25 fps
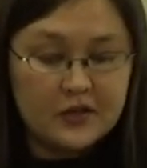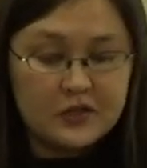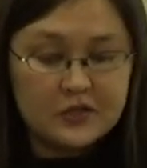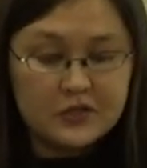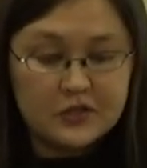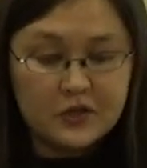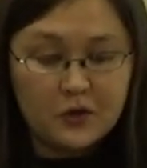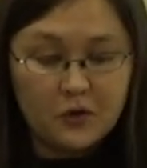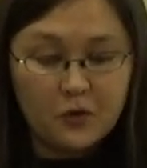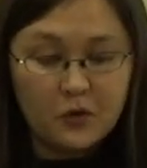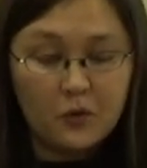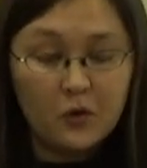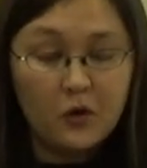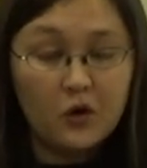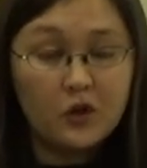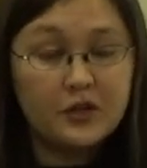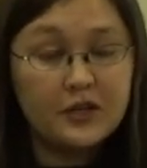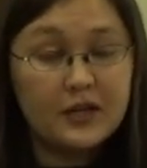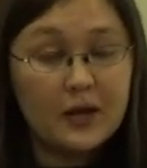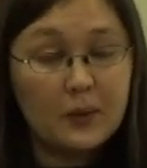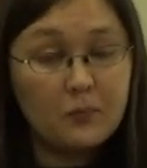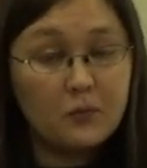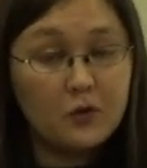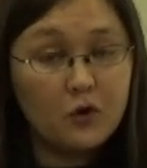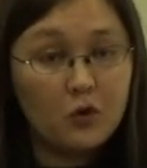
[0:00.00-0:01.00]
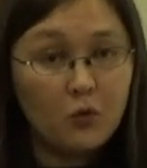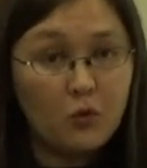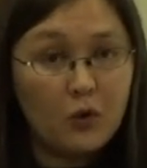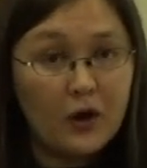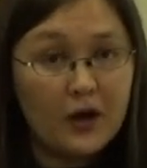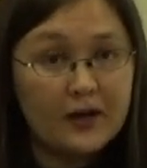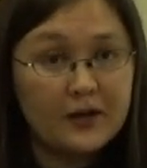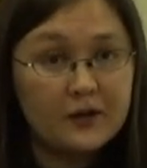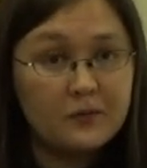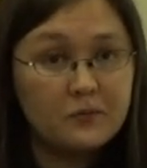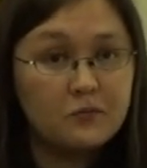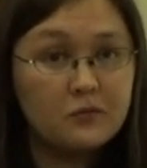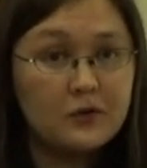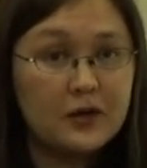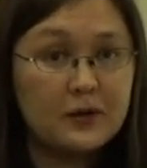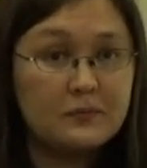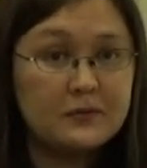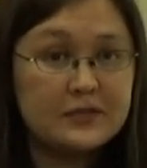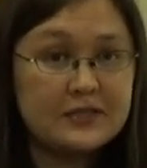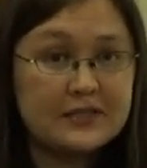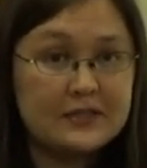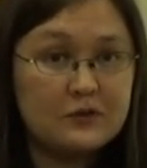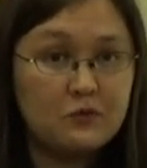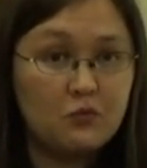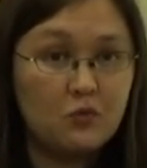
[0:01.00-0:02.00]
So number 1,
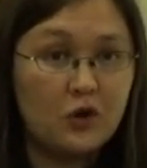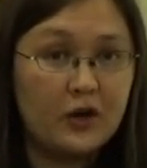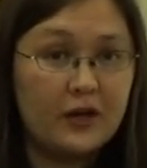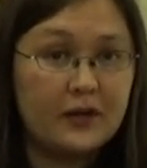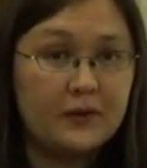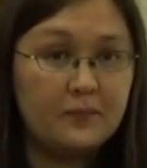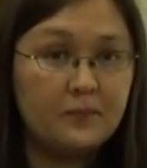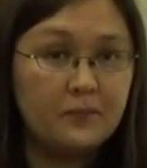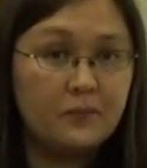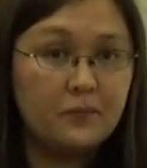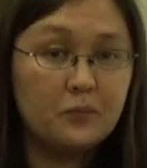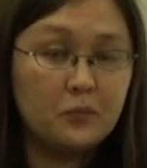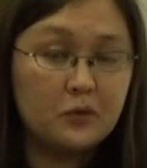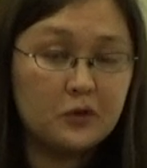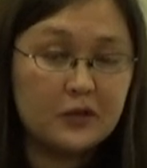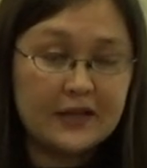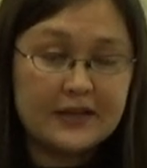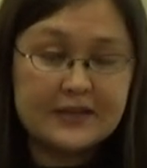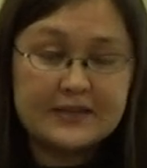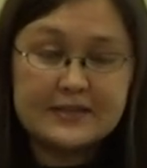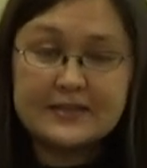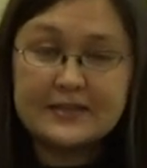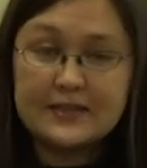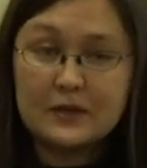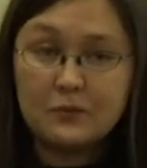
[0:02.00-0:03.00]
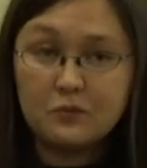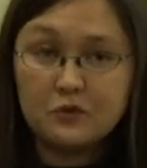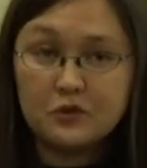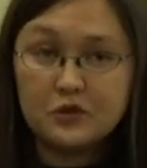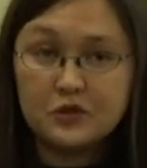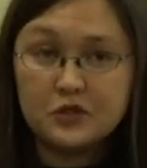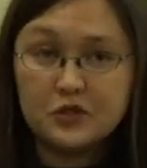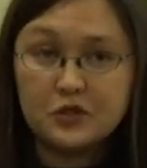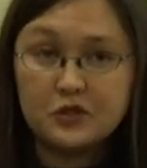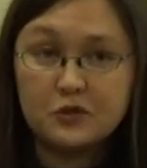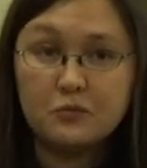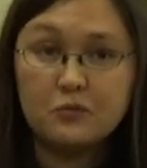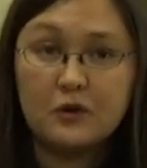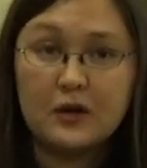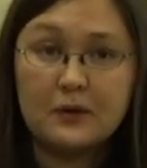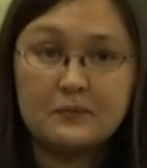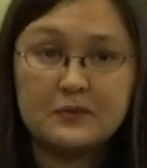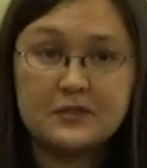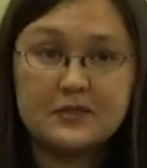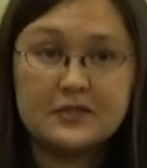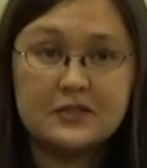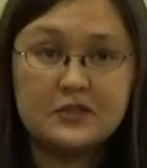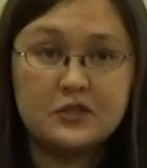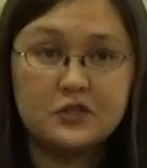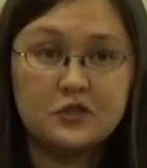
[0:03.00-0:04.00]
Premise 1, plus number 2,
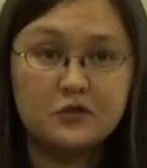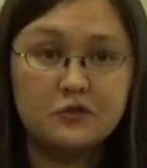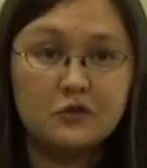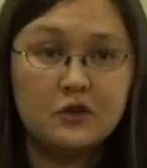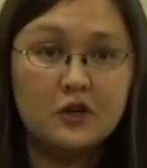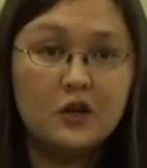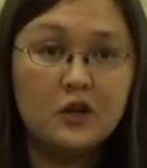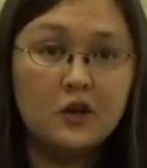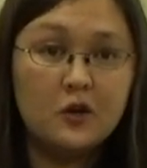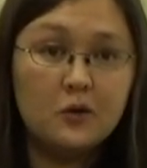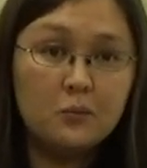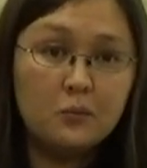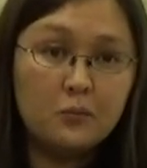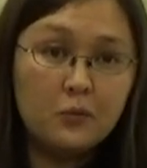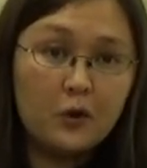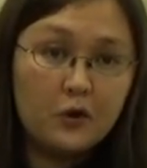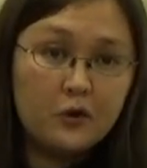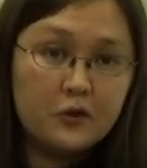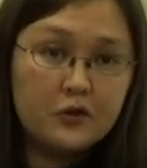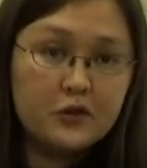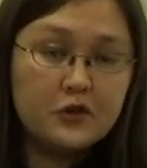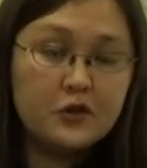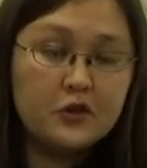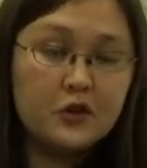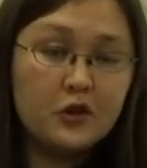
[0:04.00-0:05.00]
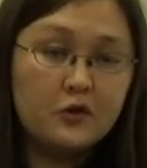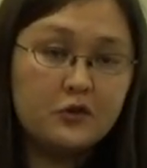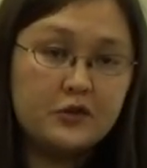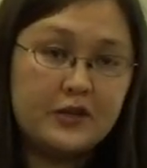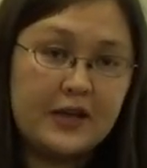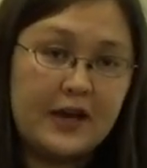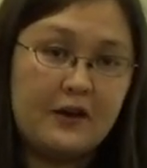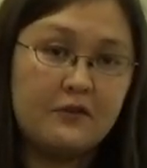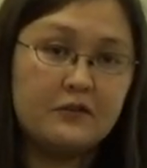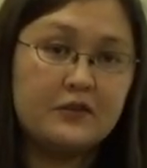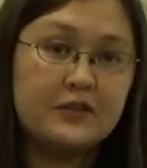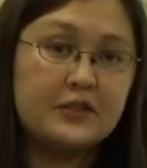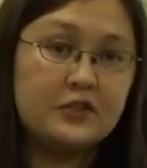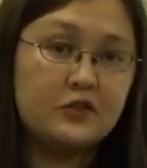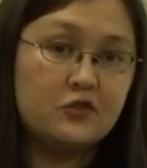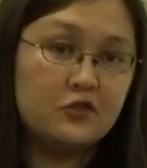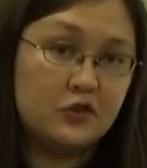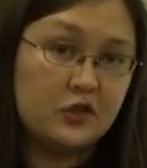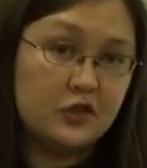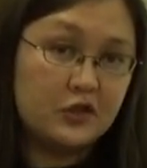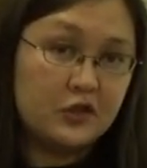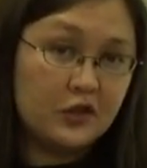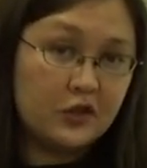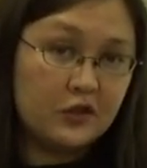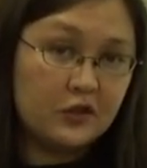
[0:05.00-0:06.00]
Premise 2, both go down
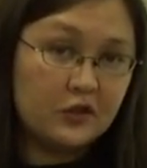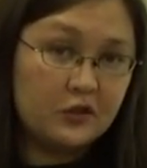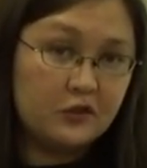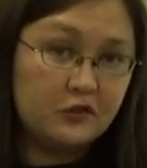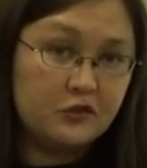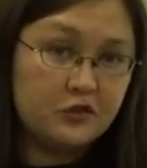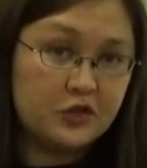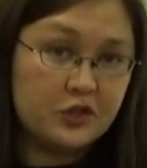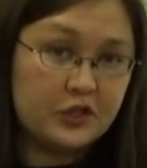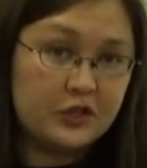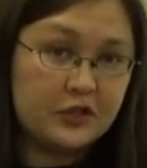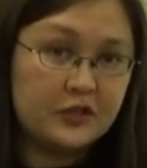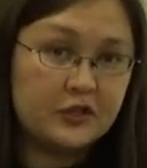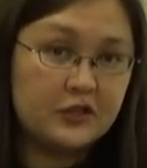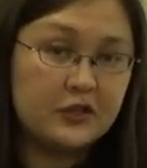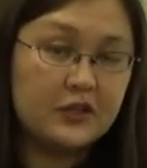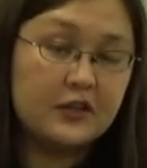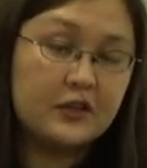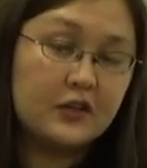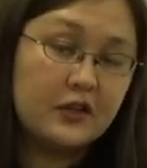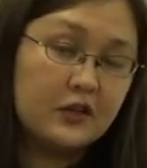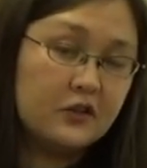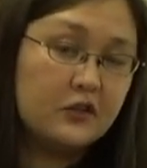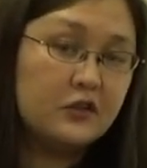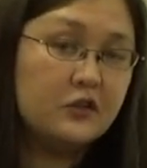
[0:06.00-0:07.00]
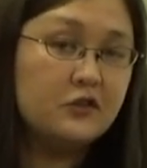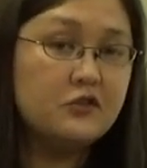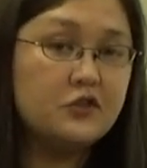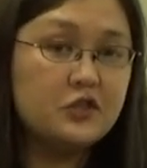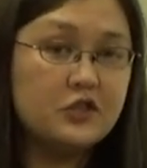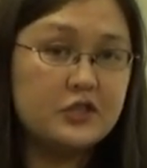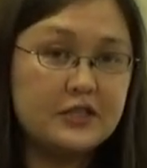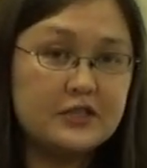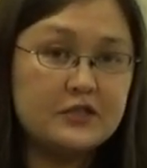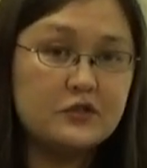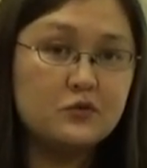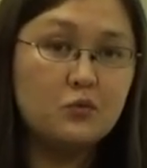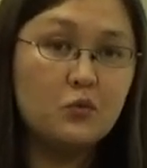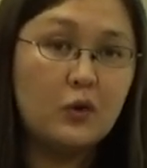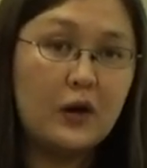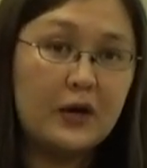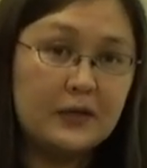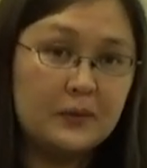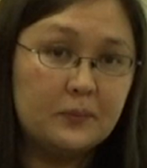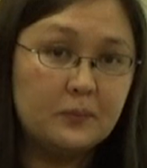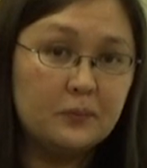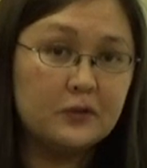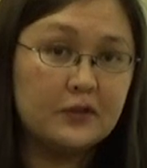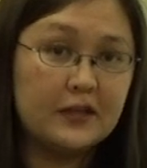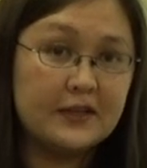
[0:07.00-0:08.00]
into the conclusion. The conclusion is
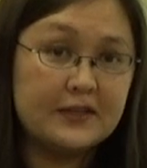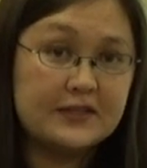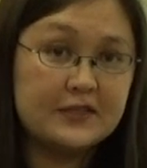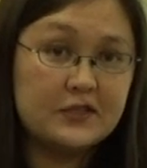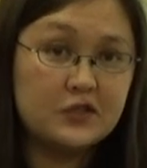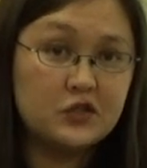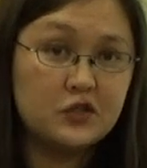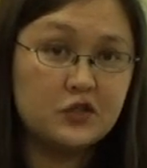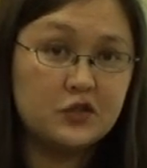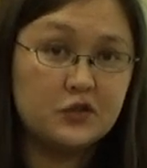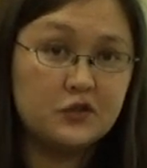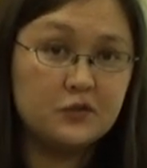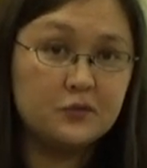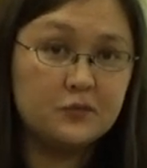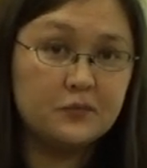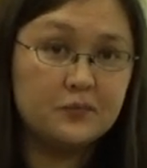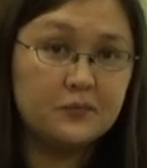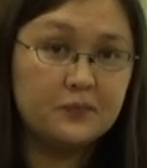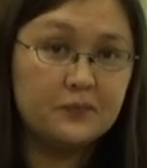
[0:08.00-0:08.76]
1 plus 2.